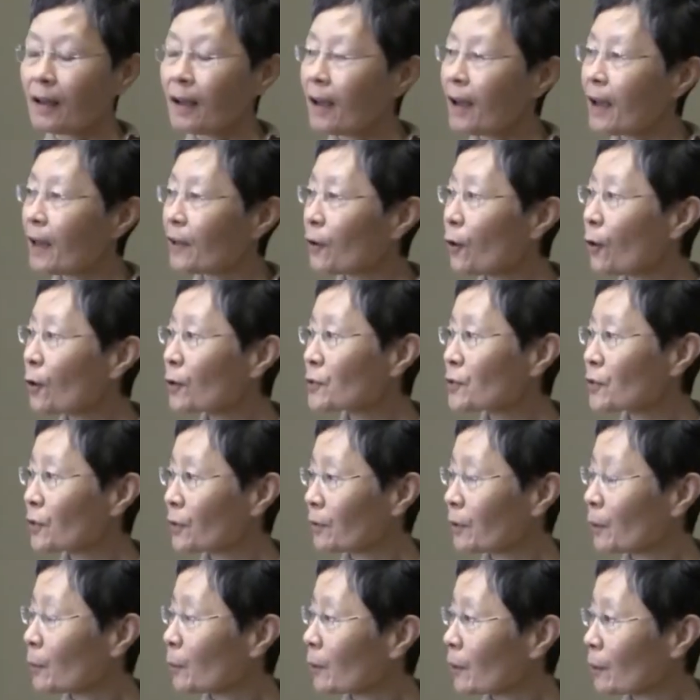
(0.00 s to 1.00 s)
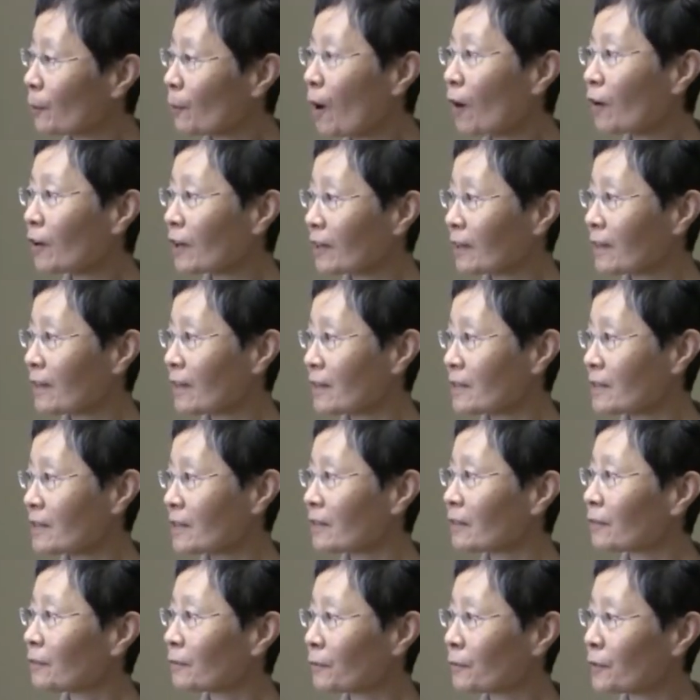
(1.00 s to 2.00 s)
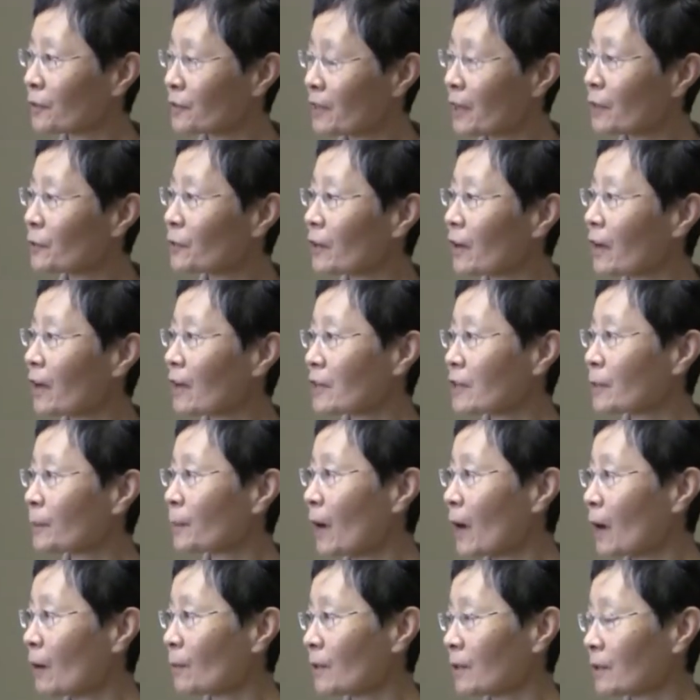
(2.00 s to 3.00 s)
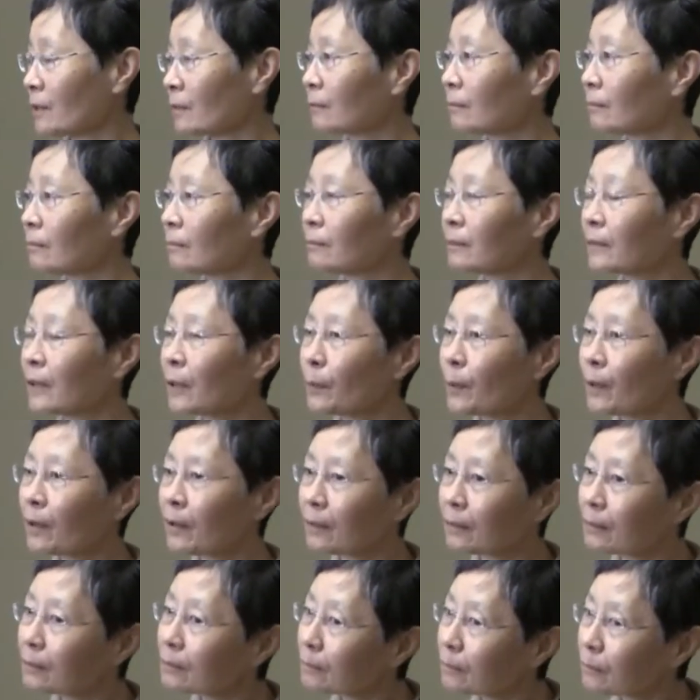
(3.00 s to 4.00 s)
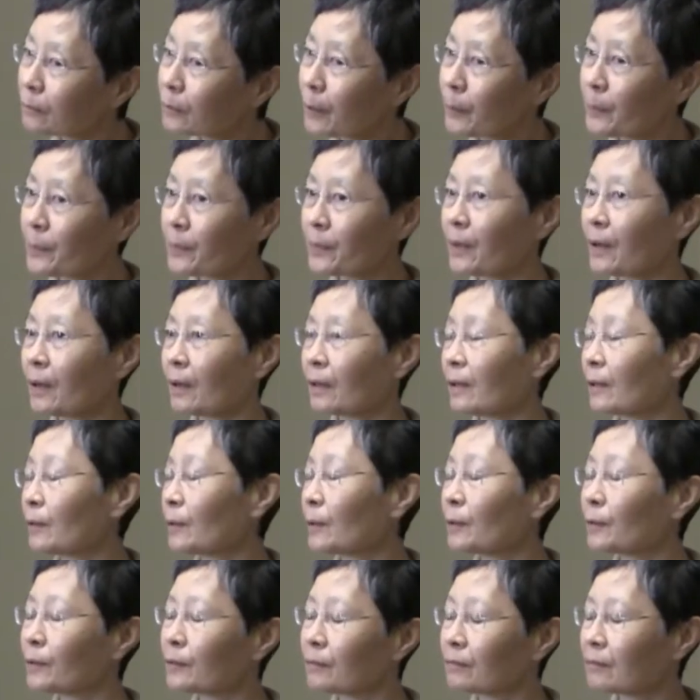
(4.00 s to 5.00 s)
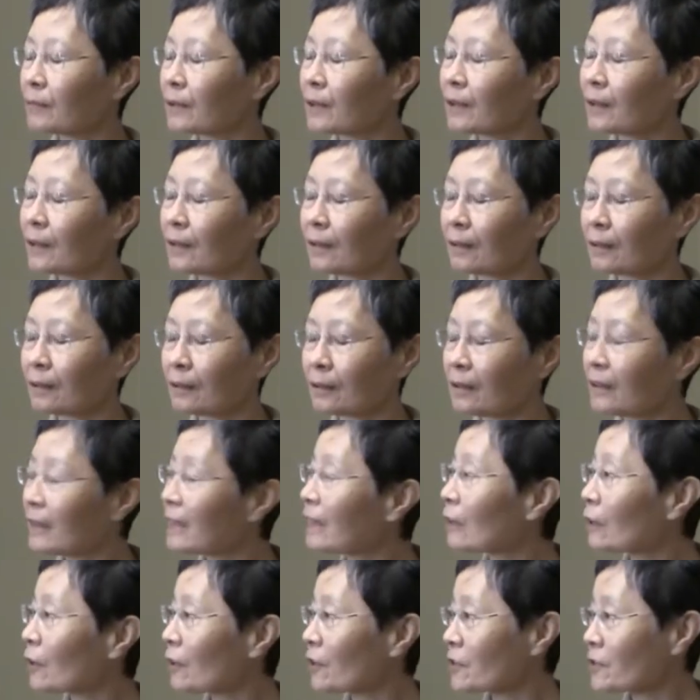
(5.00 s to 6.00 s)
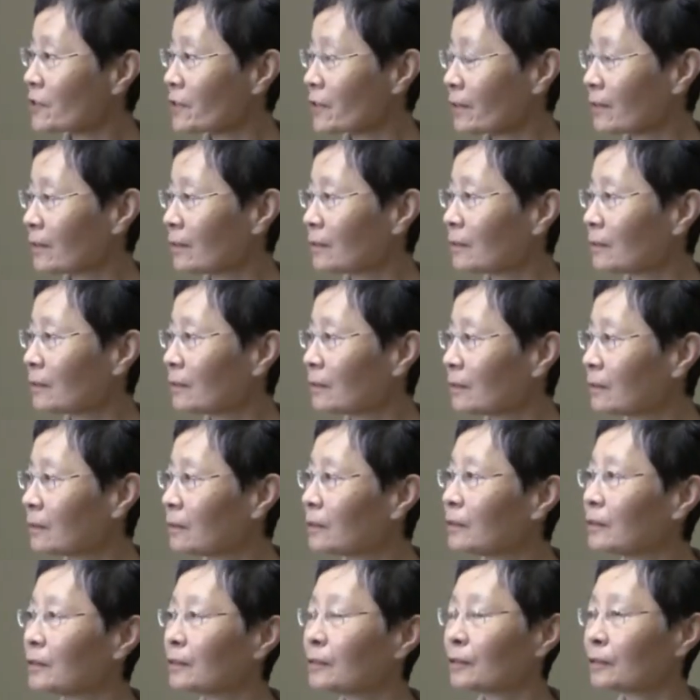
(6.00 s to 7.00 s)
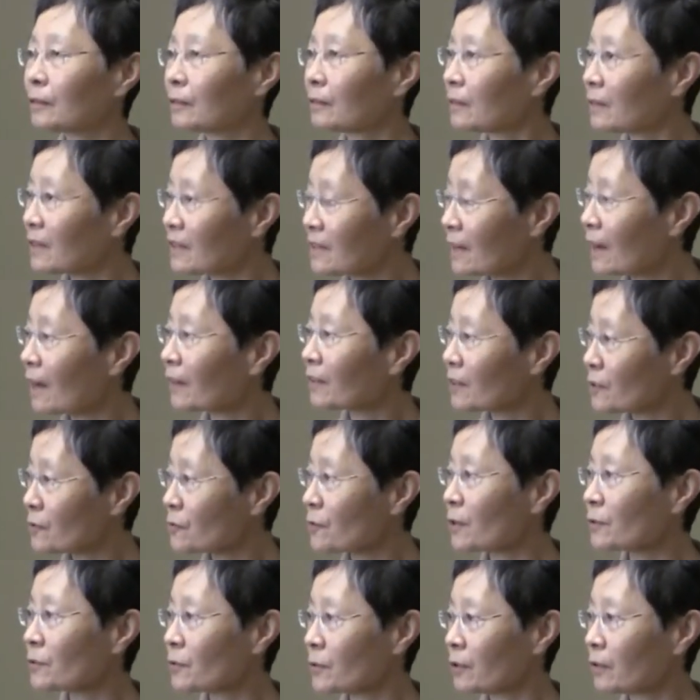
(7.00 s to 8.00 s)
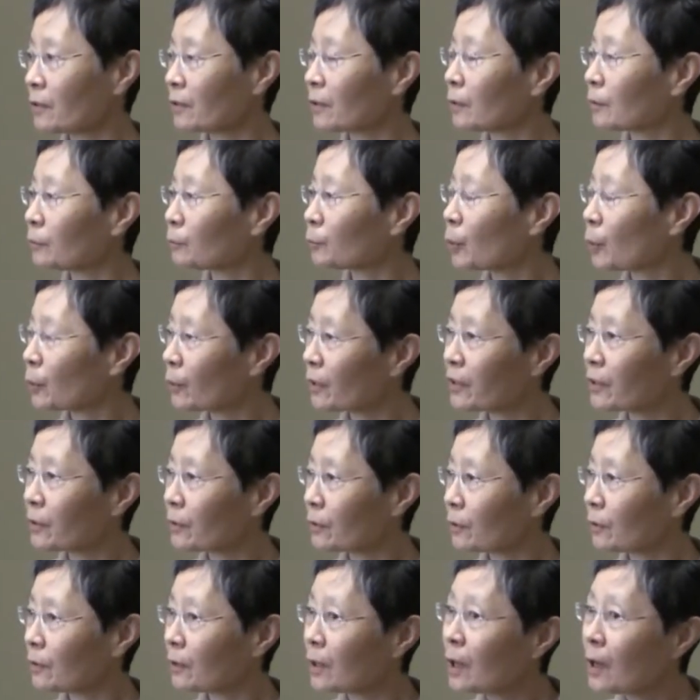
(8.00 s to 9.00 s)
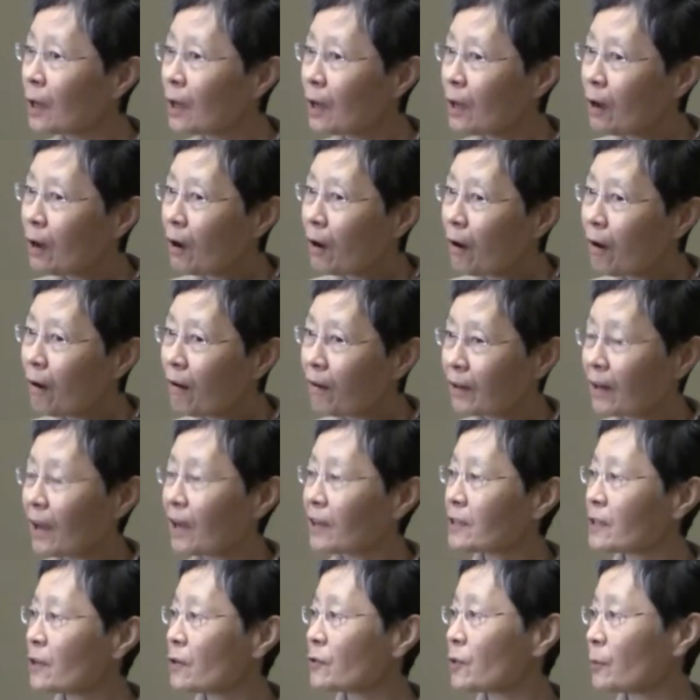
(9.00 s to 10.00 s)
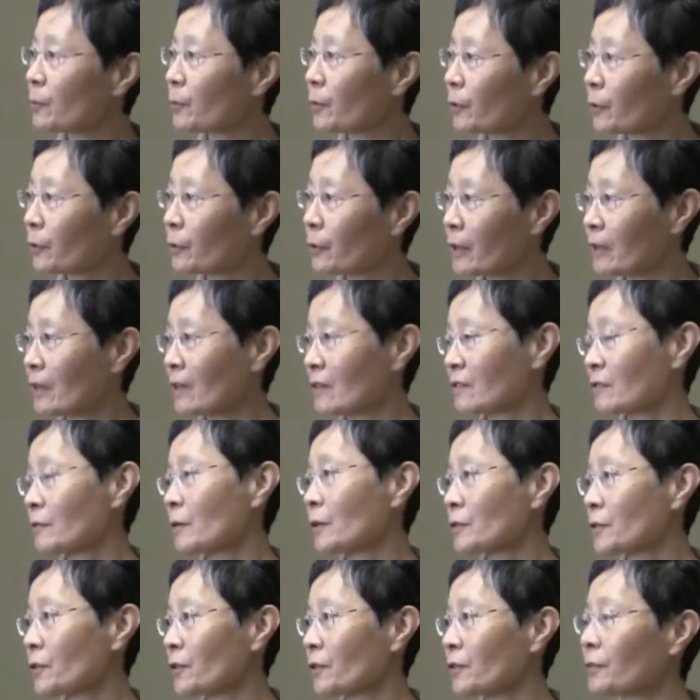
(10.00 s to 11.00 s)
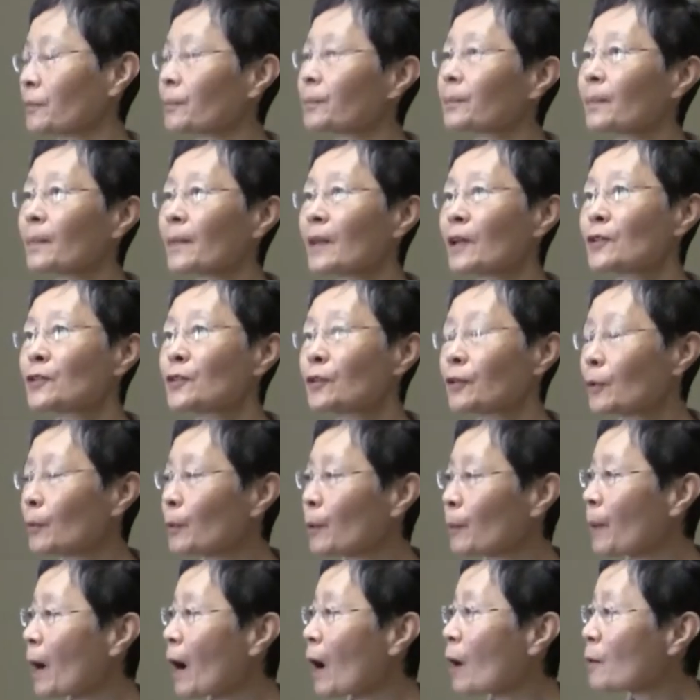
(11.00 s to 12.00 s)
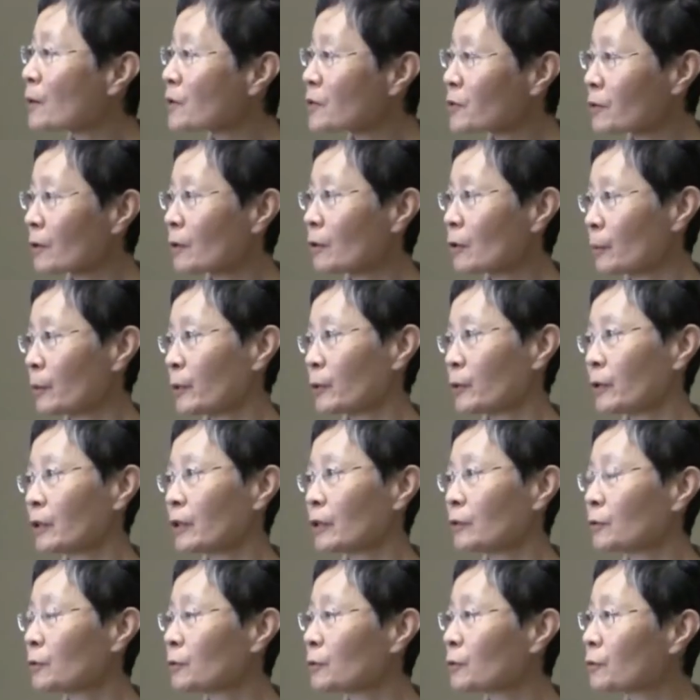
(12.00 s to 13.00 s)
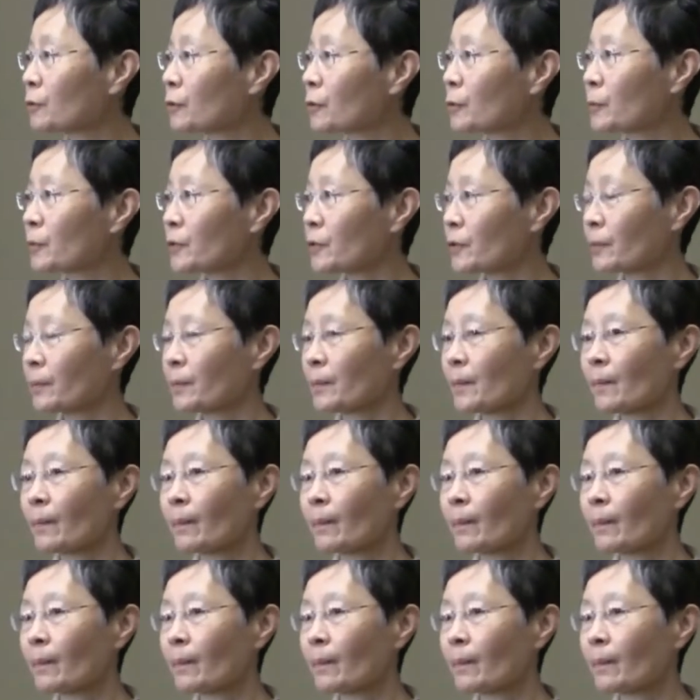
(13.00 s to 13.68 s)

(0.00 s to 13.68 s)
And also, there were the monarchists for centralized power. They were, uh, they were the legalists who designed the structure, the political organization, bureaucratic structure. So there were power struggle between the two groups.